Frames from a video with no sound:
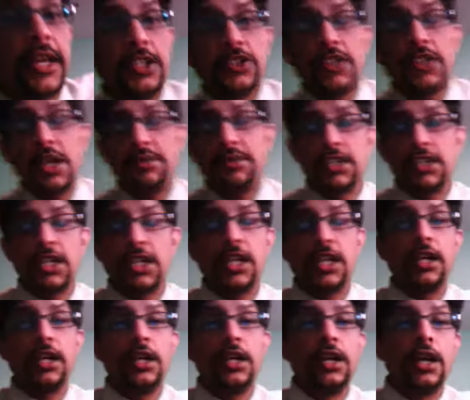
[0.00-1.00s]

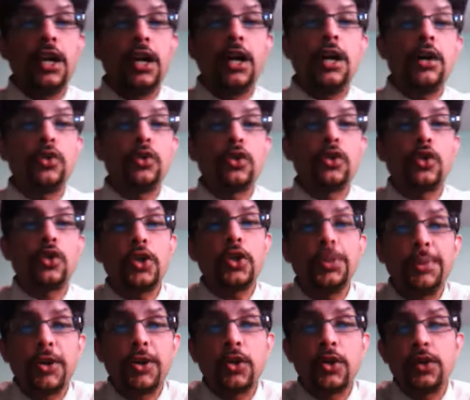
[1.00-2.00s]
Jayawardene could
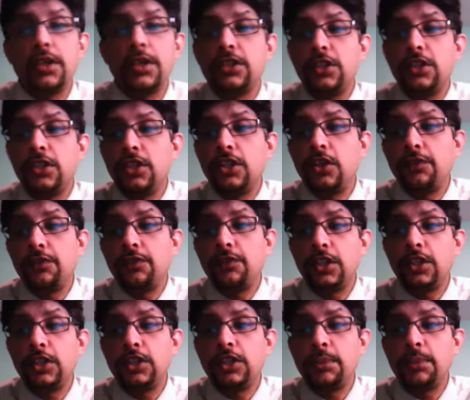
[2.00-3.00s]
contribute only 30 of
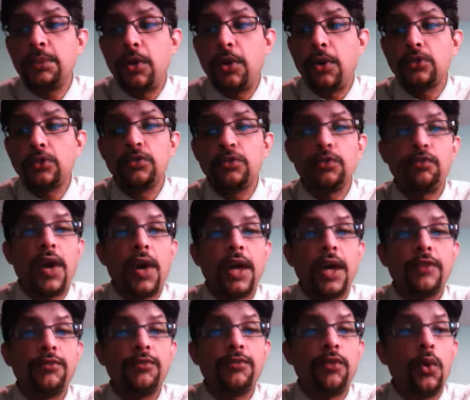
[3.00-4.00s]
33 balls with 5
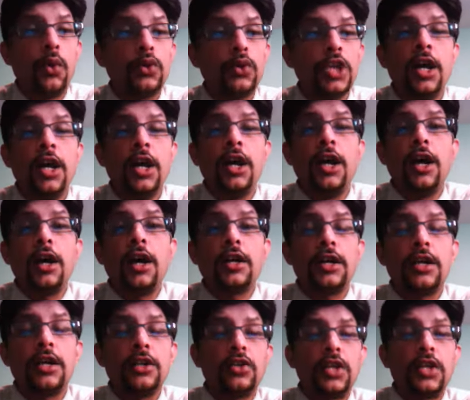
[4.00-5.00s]
fours.
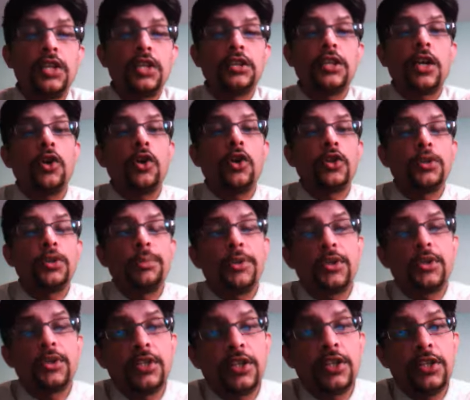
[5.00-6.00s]
Karunaratne
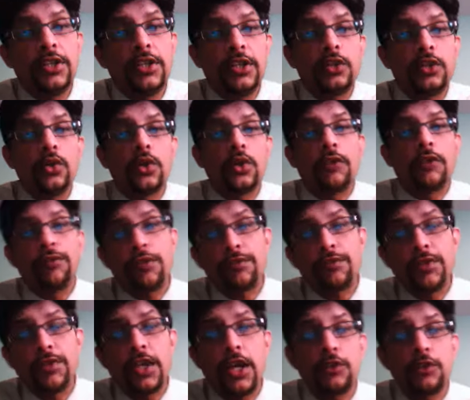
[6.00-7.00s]
contributed a neat-looking
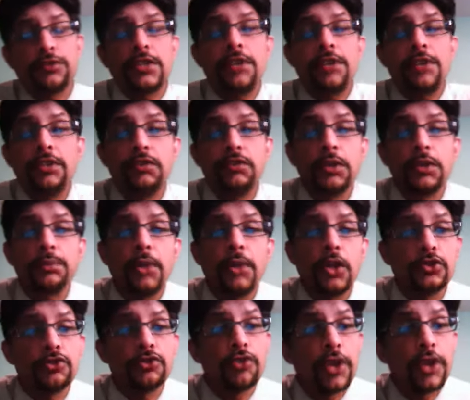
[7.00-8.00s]
58 of 71 balls
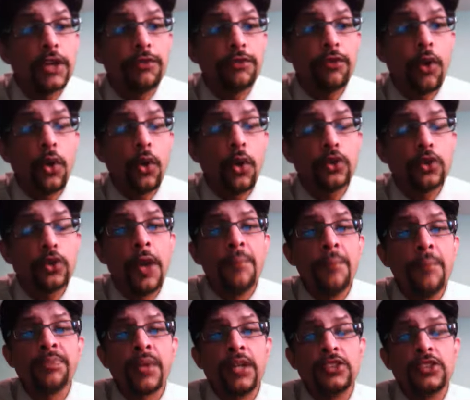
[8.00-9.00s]
with 3 fours.
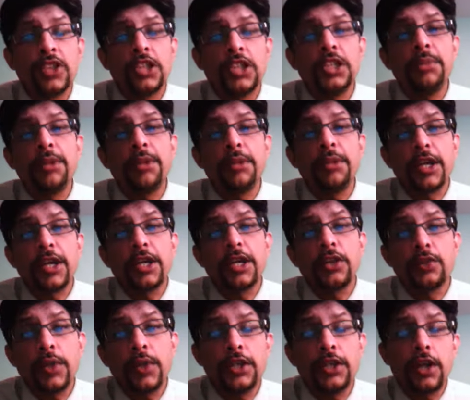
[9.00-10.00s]
Chandimal making
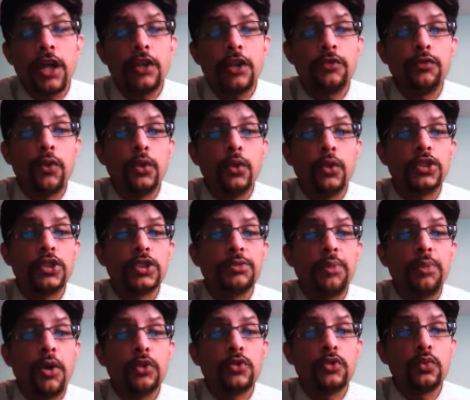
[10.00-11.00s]
29 of 46
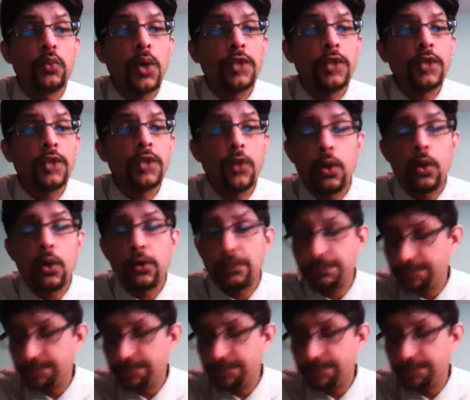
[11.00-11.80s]
balls with 1 four.